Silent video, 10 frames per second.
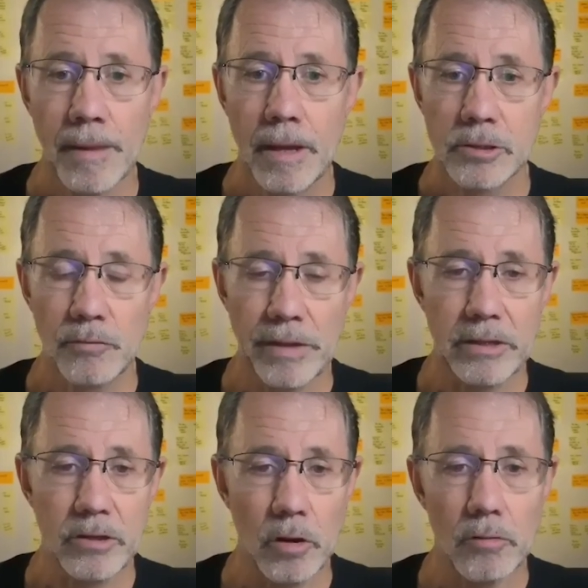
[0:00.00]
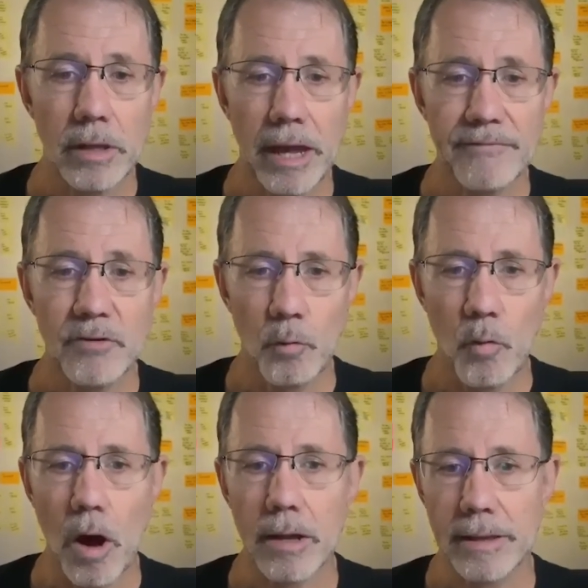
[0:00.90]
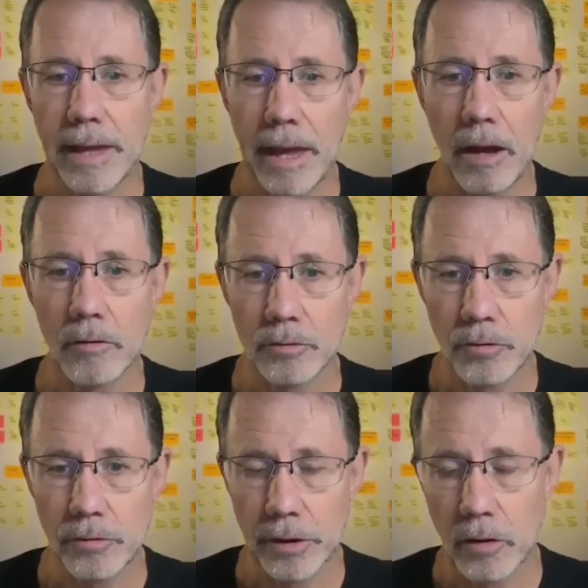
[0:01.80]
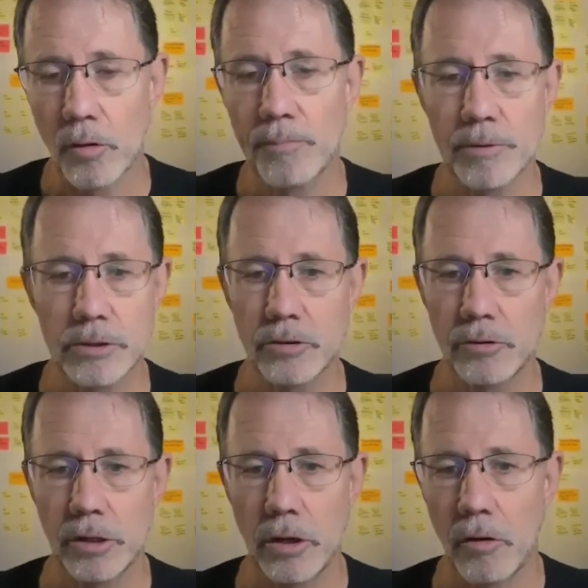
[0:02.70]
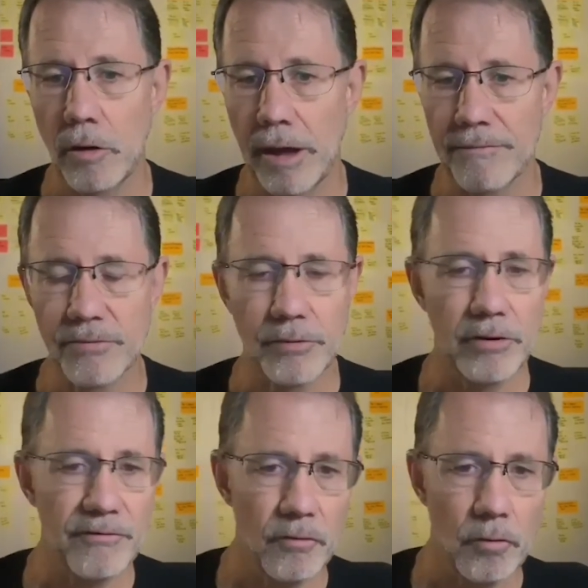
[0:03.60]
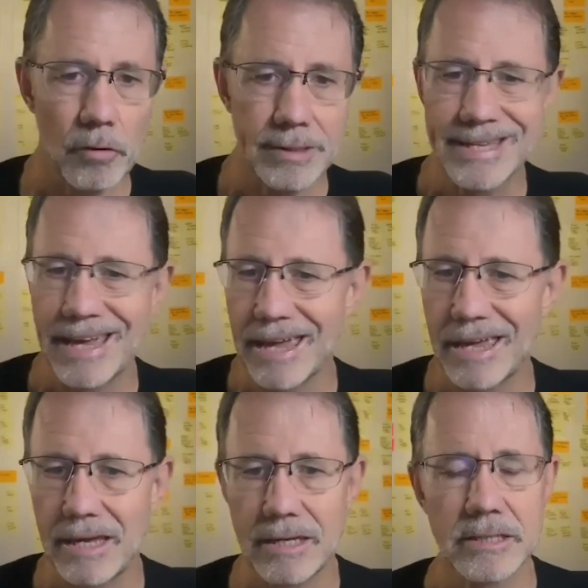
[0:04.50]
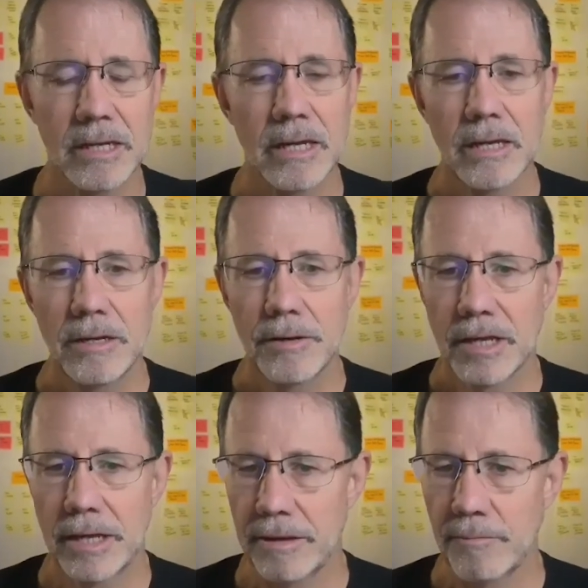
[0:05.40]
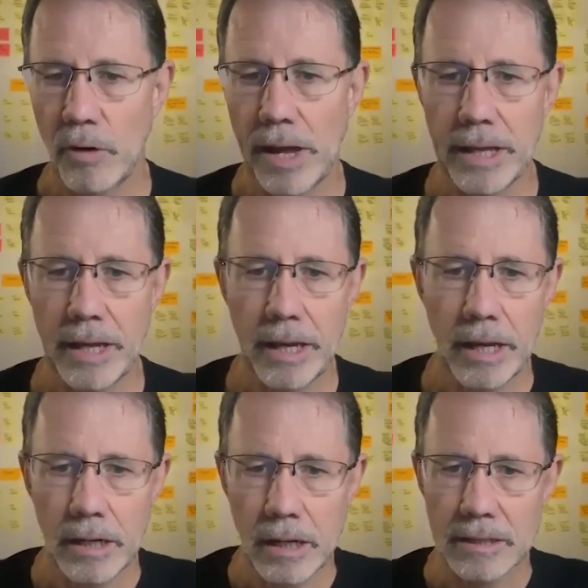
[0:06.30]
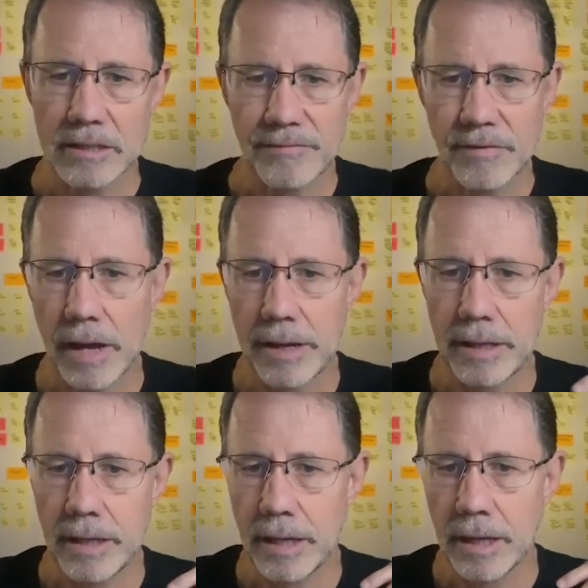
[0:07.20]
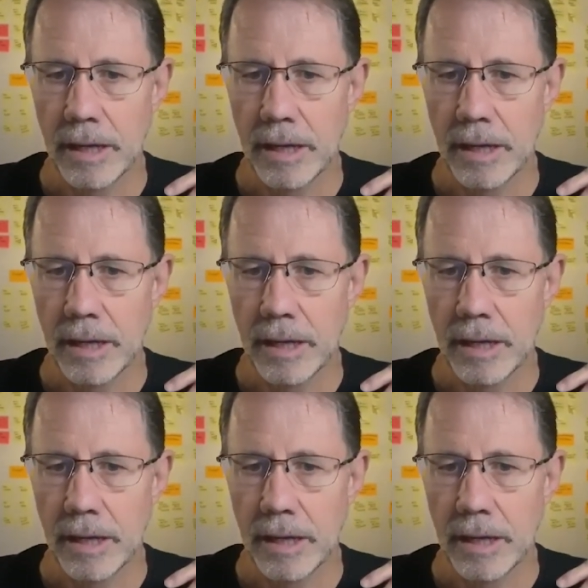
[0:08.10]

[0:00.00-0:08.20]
so they don't have to walk down to their corporate studio, have 3 or 4 techies, get them ready, lots of lighting,